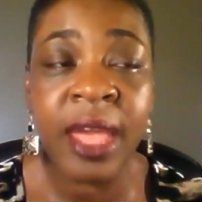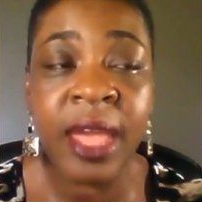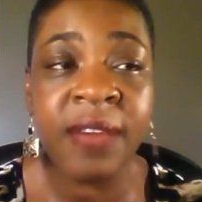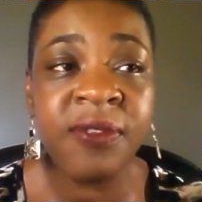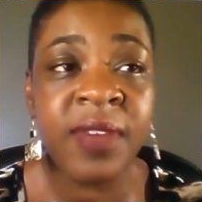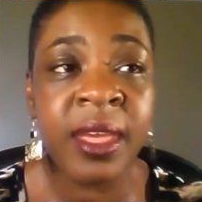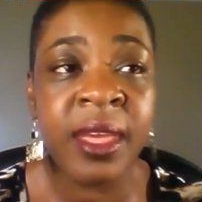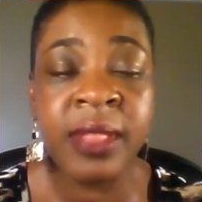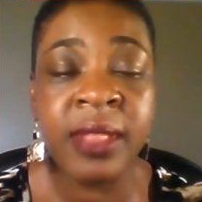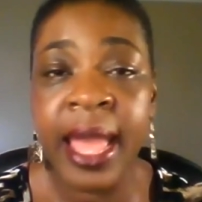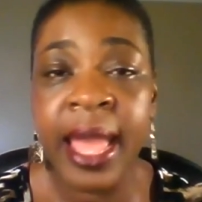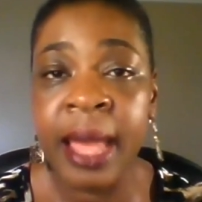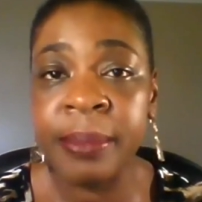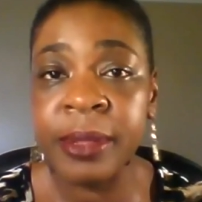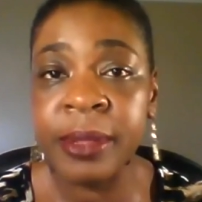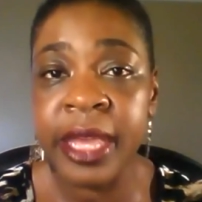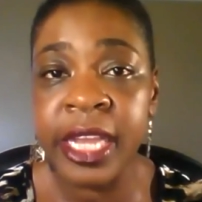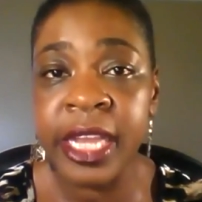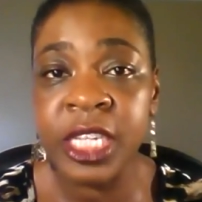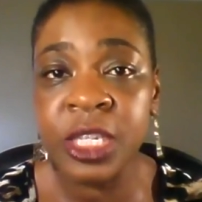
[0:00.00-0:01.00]
I found the
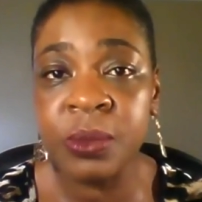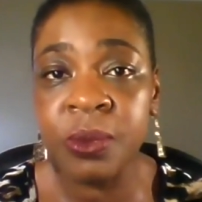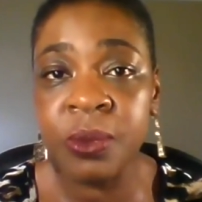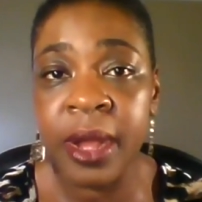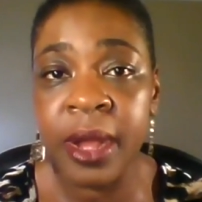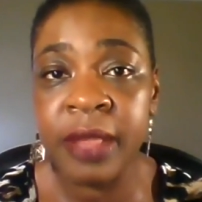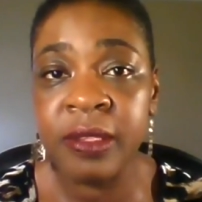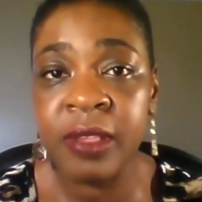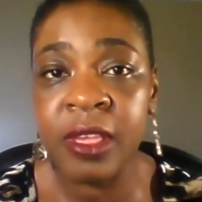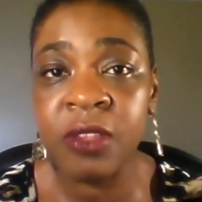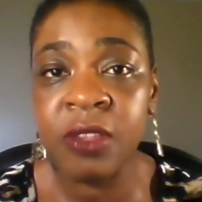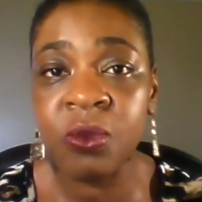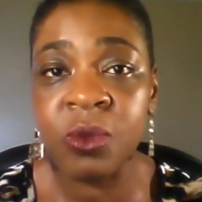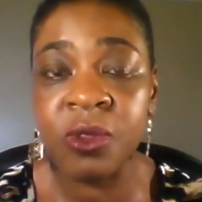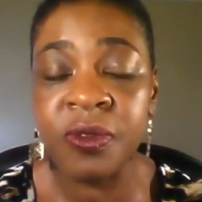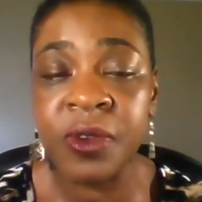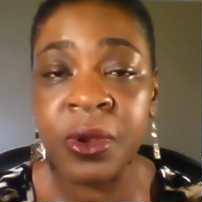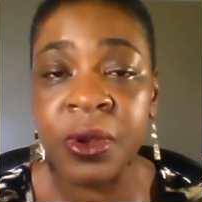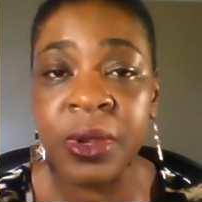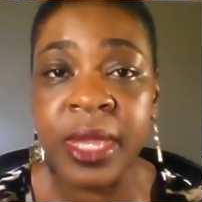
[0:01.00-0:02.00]
application process
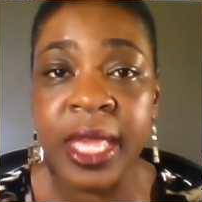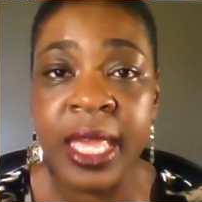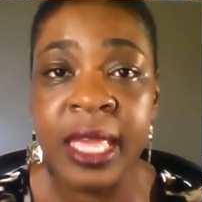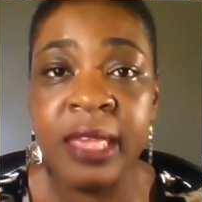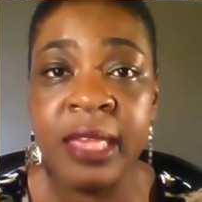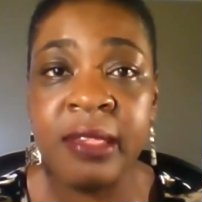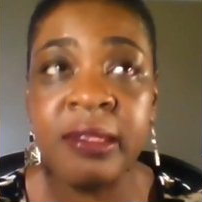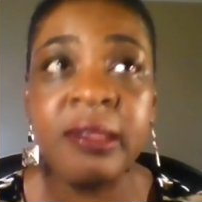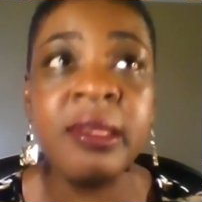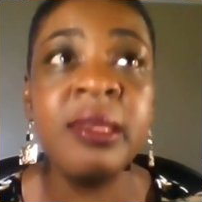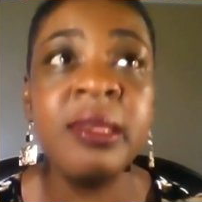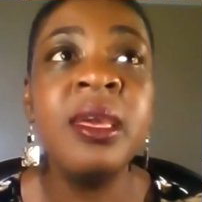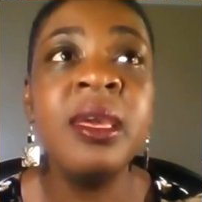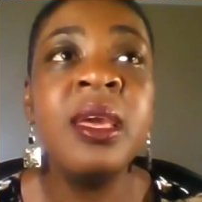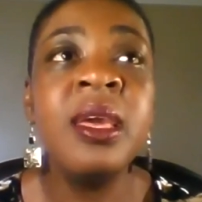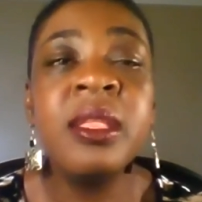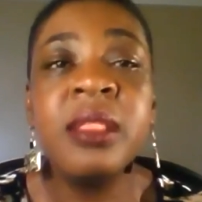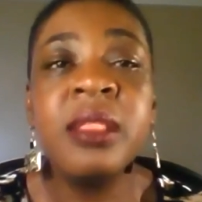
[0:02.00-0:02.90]
was very easy.